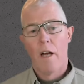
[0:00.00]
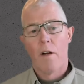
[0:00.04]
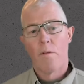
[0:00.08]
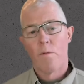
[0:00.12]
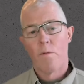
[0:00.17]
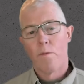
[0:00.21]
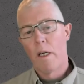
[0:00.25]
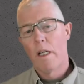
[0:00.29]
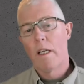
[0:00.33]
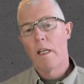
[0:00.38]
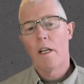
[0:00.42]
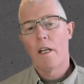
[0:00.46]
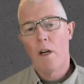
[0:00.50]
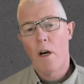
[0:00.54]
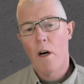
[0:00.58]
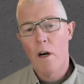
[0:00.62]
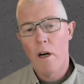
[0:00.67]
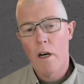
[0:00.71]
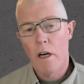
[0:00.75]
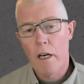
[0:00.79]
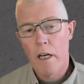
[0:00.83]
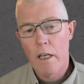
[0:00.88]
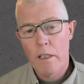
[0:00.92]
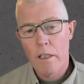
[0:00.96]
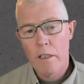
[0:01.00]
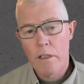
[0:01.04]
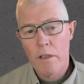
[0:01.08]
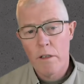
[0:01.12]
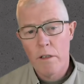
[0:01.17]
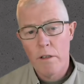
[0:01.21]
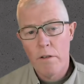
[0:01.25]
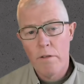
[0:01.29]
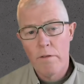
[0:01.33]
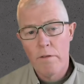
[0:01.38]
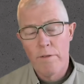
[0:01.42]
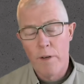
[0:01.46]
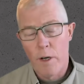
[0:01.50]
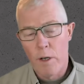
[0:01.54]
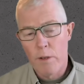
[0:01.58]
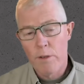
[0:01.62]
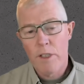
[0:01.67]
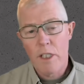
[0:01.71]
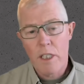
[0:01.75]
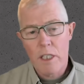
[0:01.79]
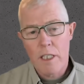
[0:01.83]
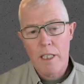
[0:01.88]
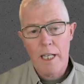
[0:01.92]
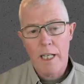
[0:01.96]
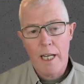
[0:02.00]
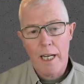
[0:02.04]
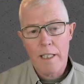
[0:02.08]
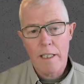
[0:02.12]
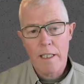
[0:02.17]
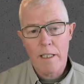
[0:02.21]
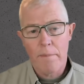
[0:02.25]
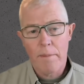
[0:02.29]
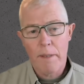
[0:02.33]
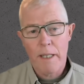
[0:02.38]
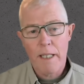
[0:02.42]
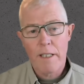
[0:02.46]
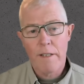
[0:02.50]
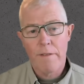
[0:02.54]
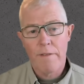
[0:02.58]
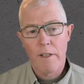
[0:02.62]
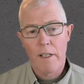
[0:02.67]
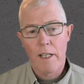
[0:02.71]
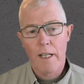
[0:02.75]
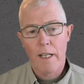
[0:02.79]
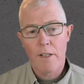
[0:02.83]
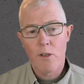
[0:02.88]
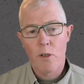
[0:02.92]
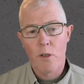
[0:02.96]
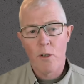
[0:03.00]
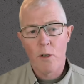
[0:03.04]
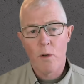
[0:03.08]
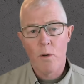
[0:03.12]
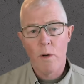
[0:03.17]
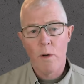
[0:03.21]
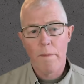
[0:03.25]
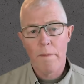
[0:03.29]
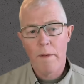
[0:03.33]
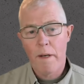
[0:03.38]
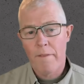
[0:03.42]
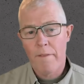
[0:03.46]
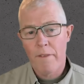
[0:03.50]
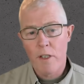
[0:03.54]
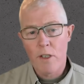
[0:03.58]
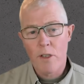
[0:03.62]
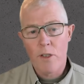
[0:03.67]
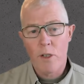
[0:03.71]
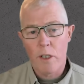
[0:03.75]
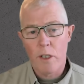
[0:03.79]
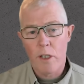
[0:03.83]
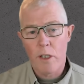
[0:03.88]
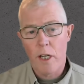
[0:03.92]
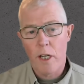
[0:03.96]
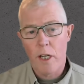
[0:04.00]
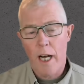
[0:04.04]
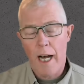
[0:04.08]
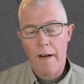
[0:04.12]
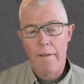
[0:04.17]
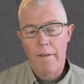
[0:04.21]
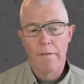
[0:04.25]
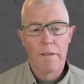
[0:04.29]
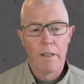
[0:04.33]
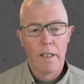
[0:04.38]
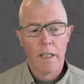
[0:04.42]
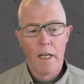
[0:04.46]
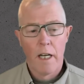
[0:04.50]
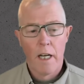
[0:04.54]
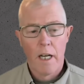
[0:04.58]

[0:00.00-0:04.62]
Really hard to voltage test a piece of electrical equipment if it's turned off.